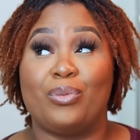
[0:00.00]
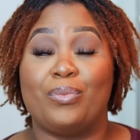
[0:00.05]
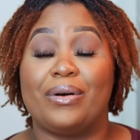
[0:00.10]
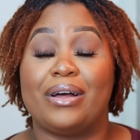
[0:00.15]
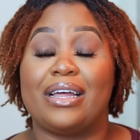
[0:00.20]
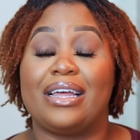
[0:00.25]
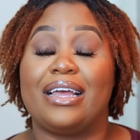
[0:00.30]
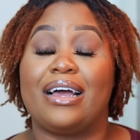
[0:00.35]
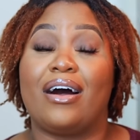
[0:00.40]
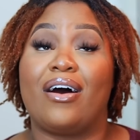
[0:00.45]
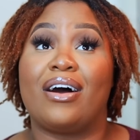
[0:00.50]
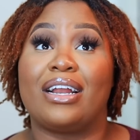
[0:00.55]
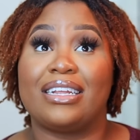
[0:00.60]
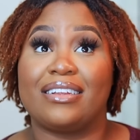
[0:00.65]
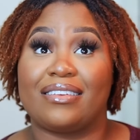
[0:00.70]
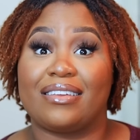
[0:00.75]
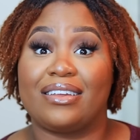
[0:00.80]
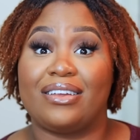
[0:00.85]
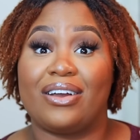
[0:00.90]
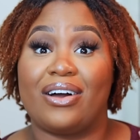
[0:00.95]
But
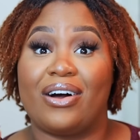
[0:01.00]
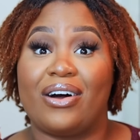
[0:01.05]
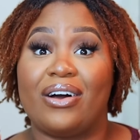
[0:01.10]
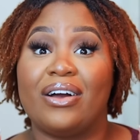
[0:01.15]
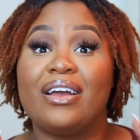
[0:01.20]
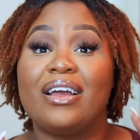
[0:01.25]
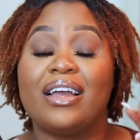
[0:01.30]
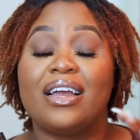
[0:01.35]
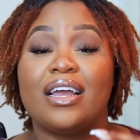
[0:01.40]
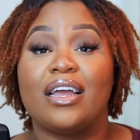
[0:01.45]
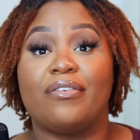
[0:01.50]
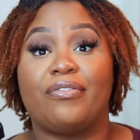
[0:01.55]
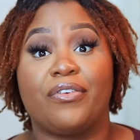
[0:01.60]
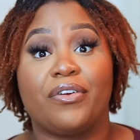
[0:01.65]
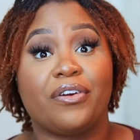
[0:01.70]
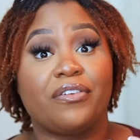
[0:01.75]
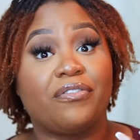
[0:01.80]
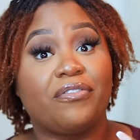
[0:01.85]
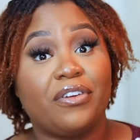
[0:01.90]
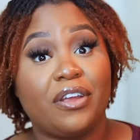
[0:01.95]
honestly, y'all, if
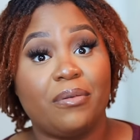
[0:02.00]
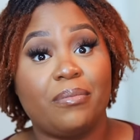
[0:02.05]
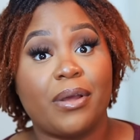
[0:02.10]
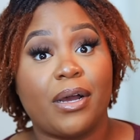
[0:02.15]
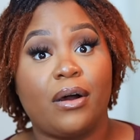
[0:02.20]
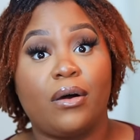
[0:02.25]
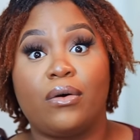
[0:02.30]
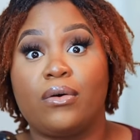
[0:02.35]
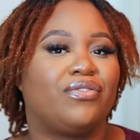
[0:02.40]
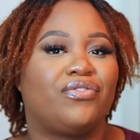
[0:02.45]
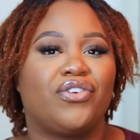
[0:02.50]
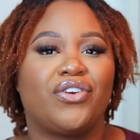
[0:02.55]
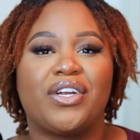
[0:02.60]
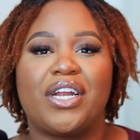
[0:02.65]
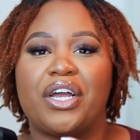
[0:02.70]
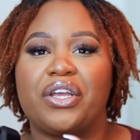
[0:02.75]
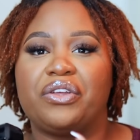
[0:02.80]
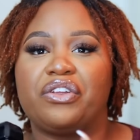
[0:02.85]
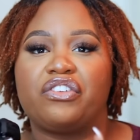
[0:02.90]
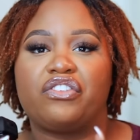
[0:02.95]
you're female, if you're
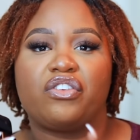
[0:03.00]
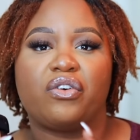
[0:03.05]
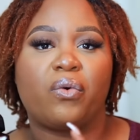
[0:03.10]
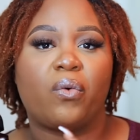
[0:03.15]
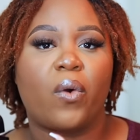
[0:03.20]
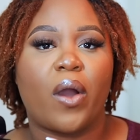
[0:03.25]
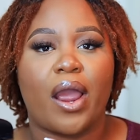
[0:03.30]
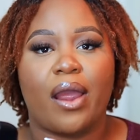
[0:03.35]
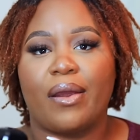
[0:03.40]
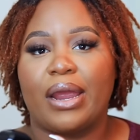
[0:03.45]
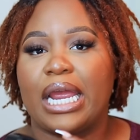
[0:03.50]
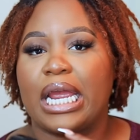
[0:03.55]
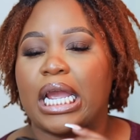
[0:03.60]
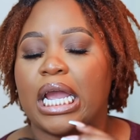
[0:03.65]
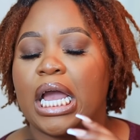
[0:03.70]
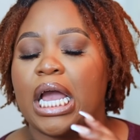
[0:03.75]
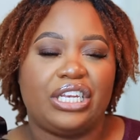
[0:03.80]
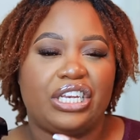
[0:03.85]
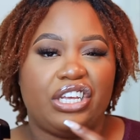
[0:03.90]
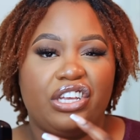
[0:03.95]
not used to wearing
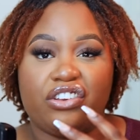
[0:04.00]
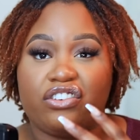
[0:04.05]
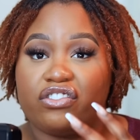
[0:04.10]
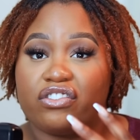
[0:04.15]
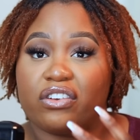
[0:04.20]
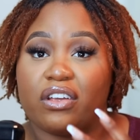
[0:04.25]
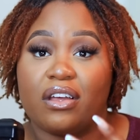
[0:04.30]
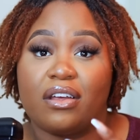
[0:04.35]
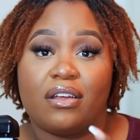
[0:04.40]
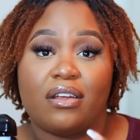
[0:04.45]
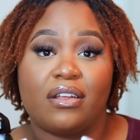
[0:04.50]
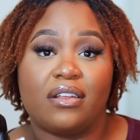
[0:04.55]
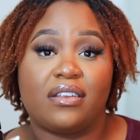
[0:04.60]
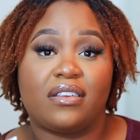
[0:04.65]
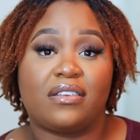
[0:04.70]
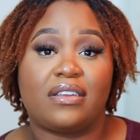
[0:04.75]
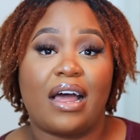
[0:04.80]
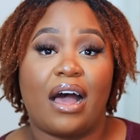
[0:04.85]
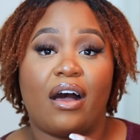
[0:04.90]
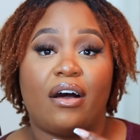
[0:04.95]
niche
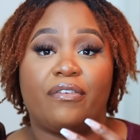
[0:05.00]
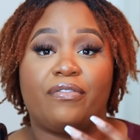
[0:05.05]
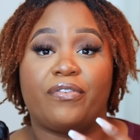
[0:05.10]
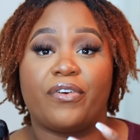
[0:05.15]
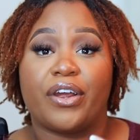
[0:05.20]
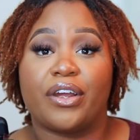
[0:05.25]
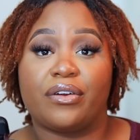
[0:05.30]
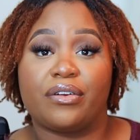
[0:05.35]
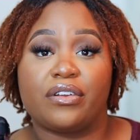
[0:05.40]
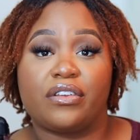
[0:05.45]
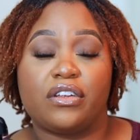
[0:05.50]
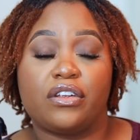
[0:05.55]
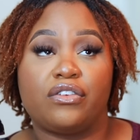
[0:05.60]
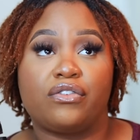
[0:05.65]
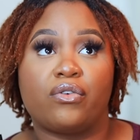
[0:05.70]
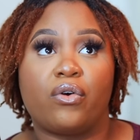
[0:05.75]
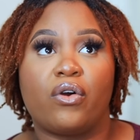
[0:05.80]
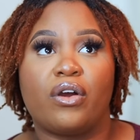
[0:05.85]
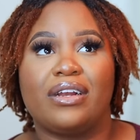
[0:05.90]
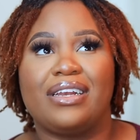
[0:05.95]
style fragrances,
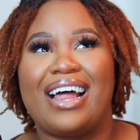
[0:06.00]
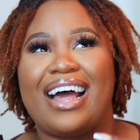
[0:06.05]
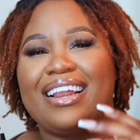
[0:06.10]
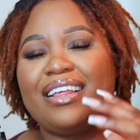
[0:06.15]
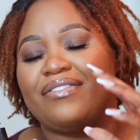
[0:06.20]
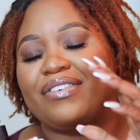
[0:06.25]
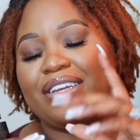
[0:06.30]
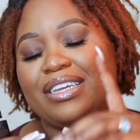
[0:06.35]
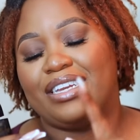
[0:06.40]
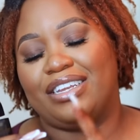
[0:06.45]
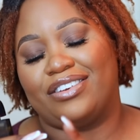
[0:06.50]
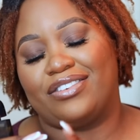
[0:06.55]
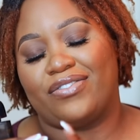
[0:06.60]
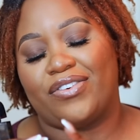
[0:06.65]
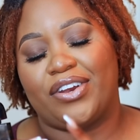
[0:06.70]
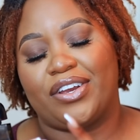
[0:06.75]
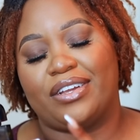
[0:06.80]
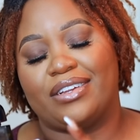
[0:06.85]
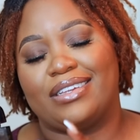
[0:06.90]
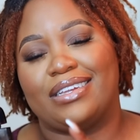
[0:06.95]
or not even niche
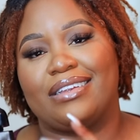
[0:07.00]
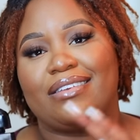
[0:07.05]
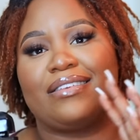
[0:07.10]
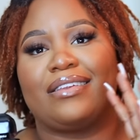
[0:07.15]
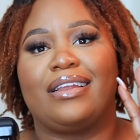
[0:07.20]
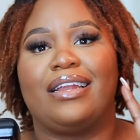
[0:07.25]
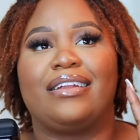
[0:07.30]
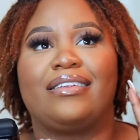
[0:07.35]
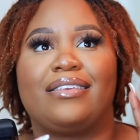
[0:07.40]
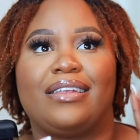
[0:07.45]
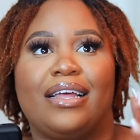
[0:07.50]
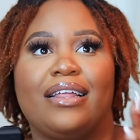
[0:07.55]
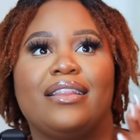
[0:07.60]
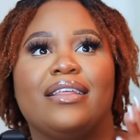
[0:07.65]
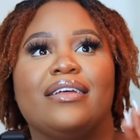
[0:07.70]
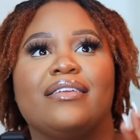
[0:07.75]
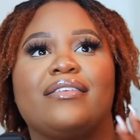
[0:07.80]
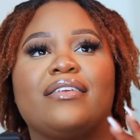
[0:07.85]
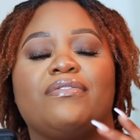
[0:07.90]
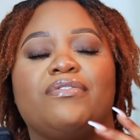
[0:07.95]
fragrances, let's say
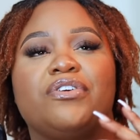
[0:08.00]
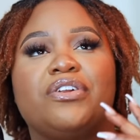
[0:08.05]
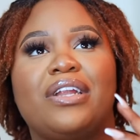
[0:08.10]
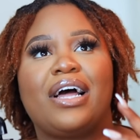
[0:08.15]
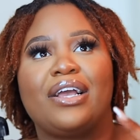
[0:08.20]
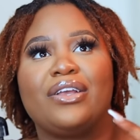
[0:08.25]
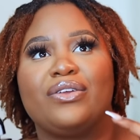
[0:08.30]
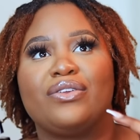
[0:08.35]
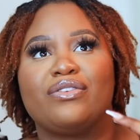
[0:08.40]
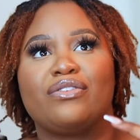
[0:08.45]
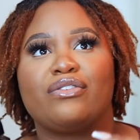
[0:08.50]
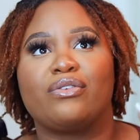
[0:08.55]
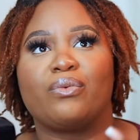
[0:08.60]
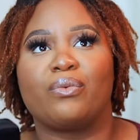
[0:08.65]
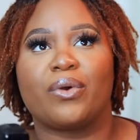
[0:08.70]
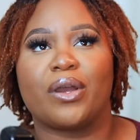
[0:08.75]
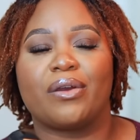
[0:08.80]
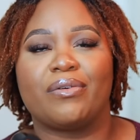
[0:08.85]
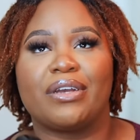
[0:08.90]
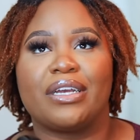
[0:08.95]
this, if you're not used to
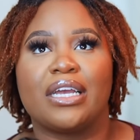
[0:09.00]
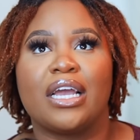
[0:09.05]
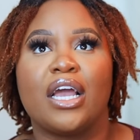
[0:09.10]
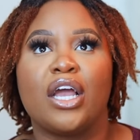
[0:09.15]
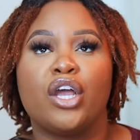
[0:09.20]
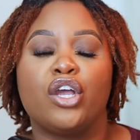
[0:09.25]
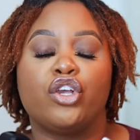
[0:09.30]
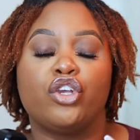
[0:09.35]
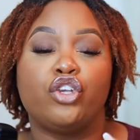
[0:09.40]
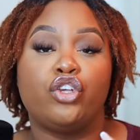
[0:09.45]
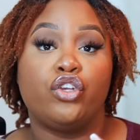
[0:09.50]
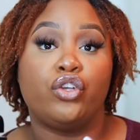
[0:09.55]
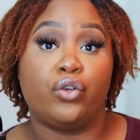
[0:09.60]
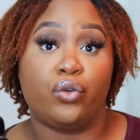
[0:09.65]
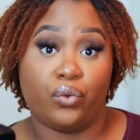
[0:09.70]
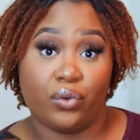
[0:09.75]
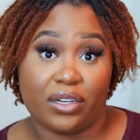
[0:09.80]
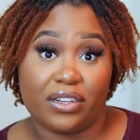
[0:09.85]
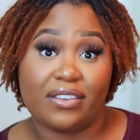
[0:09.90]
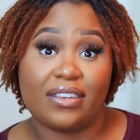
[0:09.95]
wearing
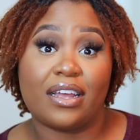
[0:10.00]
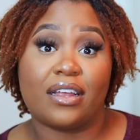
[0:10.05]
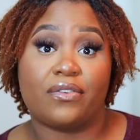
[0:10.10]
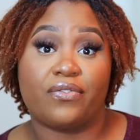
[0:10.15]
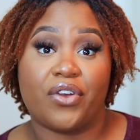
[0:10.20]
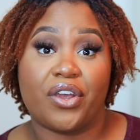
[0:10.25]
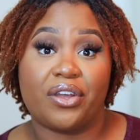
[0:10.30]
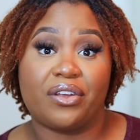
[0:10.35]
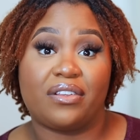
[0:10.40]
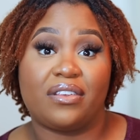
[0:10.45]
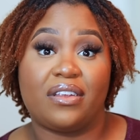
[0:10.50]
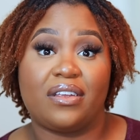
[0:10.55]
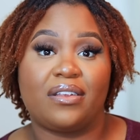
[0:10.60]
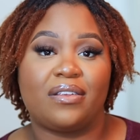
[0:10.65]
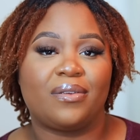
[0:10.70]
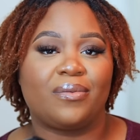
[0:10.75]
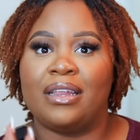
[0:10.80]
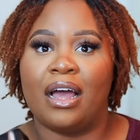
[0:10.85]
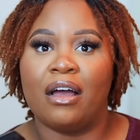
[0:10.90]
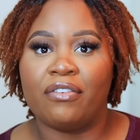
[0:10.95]
unisex
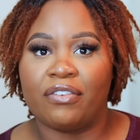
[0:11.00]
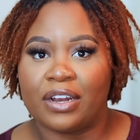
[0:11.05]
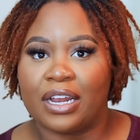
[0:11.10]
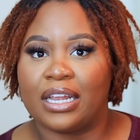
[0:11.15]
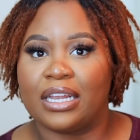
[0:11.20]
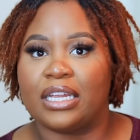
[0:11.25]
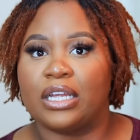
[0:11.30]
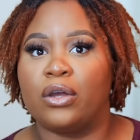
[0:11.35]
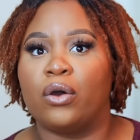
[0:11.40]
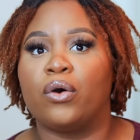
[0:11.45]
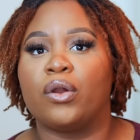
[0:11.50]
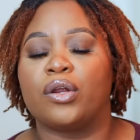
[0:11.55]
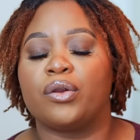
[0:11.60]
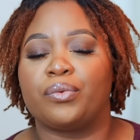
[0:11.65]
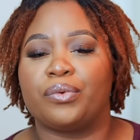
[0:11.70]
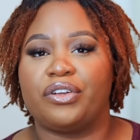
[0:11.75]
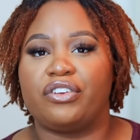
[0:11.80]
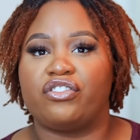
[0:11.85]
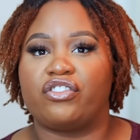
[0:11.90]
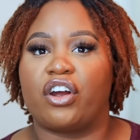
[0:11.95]
fragrances, definitely go to
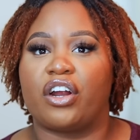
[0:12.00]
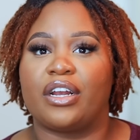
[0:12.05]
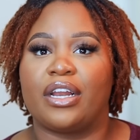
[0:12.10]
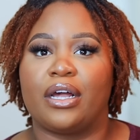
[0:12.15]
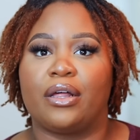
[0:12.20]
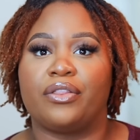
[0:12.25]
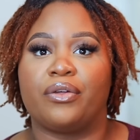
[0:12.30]
Gris Charnel.